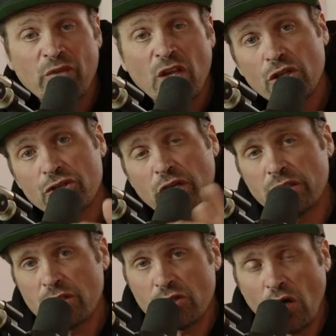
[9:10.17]

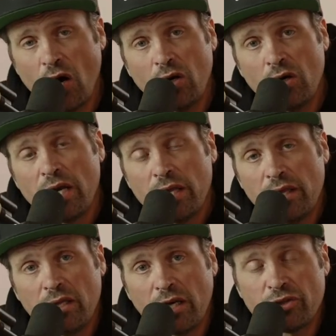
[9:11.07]
chances are the
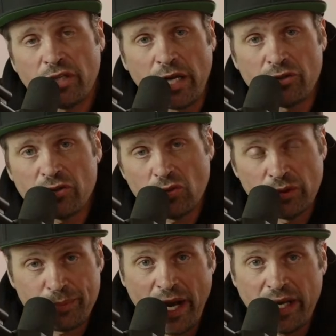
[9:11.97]
Electric Angels was
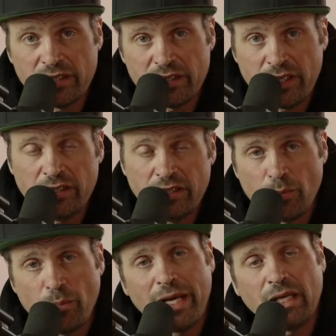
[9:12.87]
behind the scenes
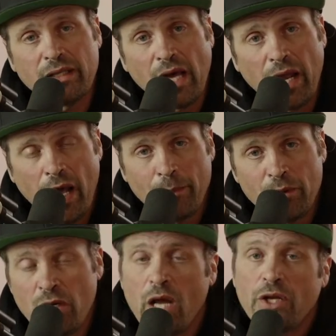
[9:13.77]
making that happen,
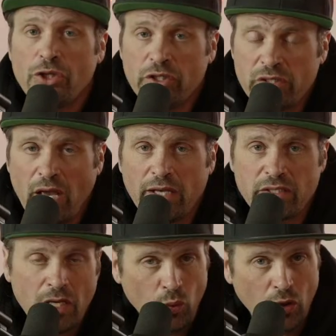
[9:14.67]
just as
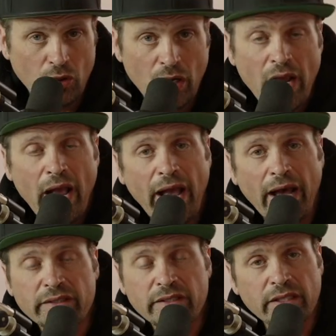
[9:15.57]
they were
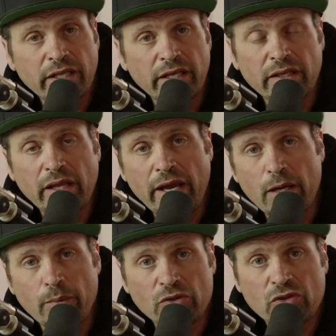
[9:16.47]
at the King of the
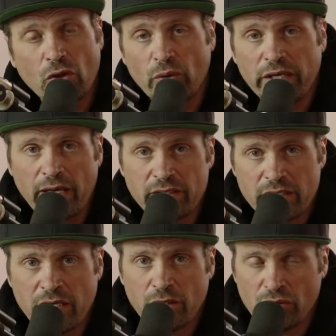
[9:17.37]
Hammers. So we can't
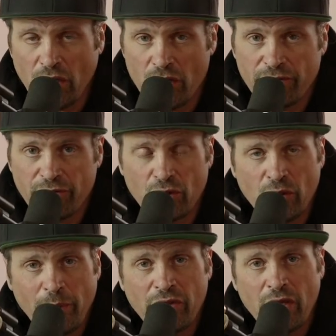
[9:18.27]
say enough good
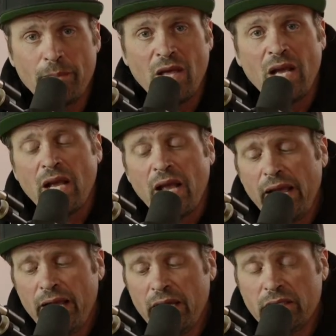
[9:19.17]
about them.
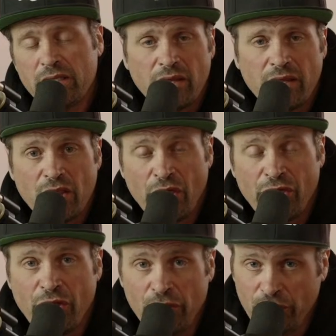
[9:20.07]
And the
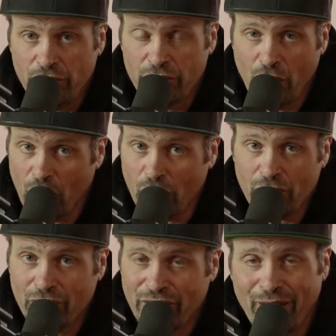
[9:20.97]
third
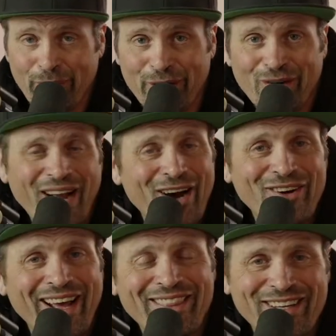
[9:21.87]
goal that we were out
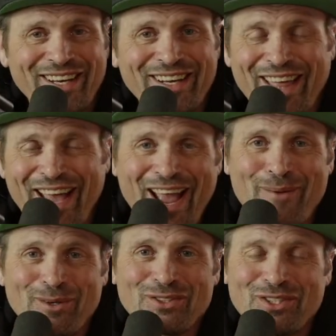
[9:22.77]
at the King of the
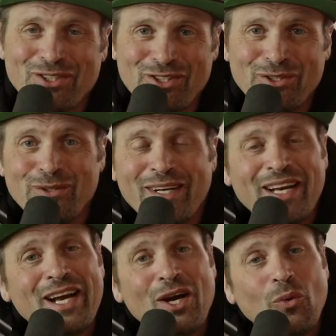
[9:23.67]
Hammers to do
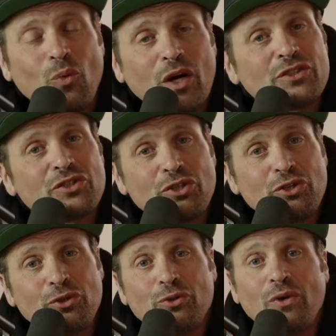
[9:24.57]
was
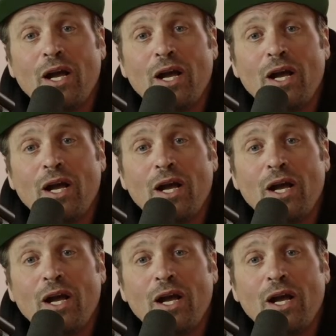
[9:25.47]
to